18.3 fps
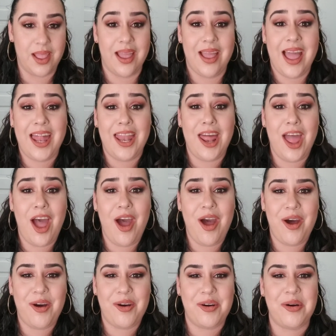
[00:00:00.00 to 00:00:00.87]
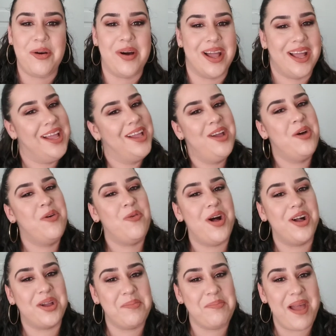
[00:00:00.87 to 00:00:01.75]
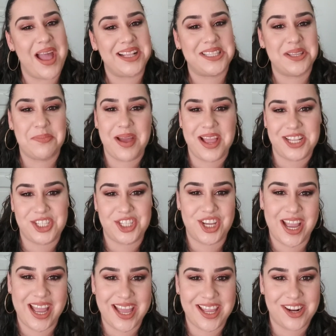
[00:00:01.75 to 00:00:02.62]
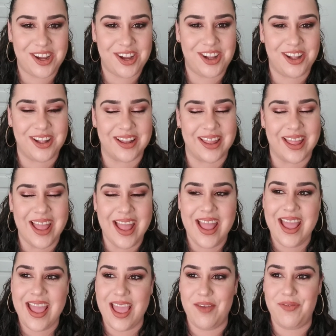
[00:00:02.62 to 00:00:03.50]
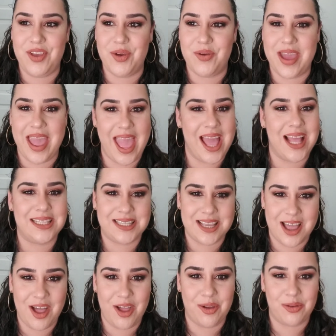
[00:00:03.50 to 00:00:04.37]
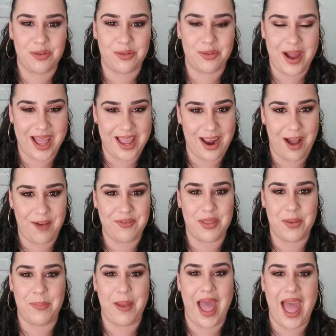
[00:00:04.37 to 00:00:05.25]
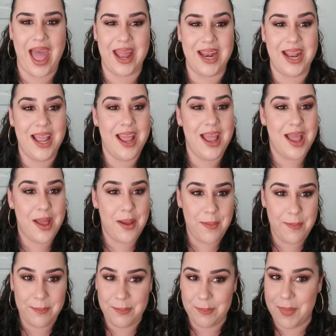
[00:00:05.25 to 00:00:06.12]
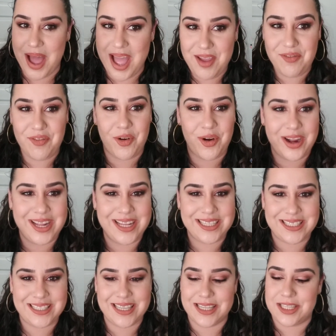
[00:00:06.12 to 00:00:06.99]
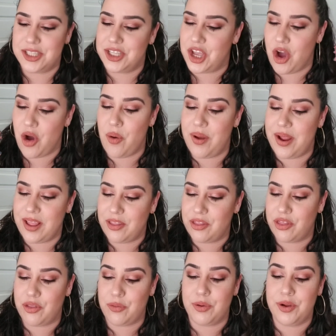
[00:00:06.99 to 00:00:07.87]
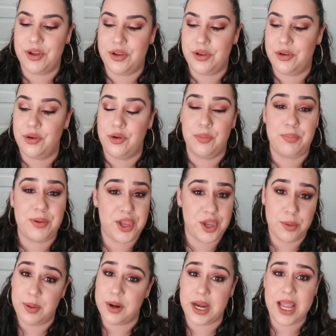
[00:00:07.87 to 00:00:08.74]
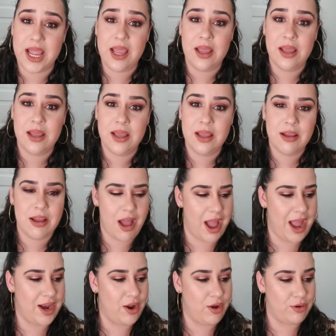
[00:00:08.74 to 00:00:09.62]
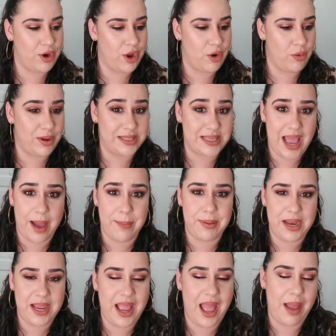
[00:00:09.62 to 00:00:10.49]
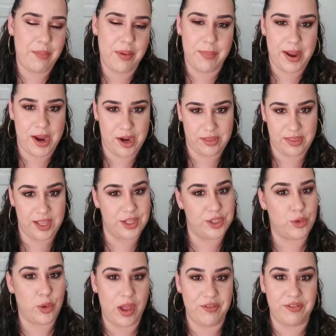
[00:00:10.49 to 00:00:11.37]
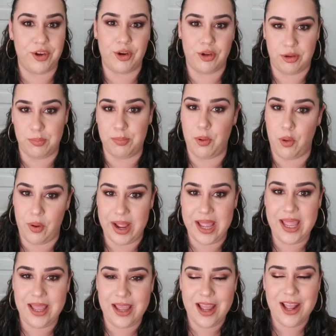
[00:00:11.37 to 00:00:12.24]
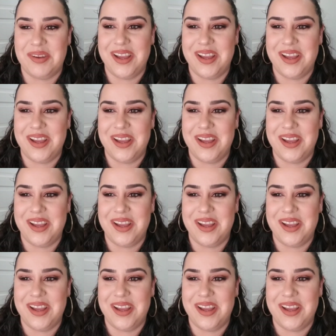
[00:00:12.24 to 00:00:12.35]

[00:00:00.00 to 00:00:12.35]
Hello. Welcome back to my channel. If you can't tell right off the bat, my voice is going through puberty. I don't know what's happening. I'm apparently a 12-year-old boy.